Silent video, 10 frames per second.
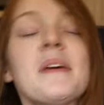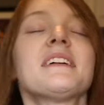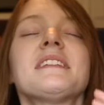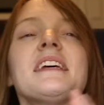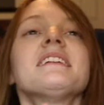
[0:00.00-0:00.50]

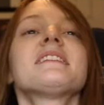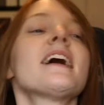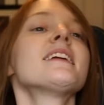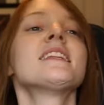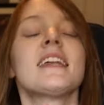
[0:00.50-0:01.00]
because he
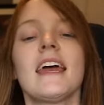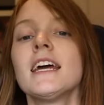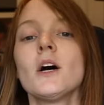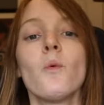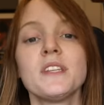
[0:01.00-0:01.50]
decided that
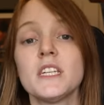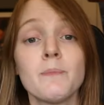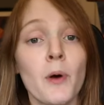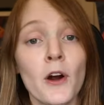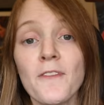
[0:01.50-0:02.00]
Anna was his
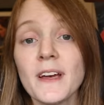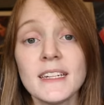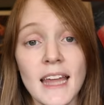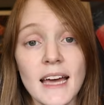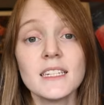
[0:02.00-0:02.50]

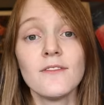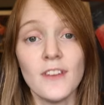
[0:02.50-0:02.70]
perfect next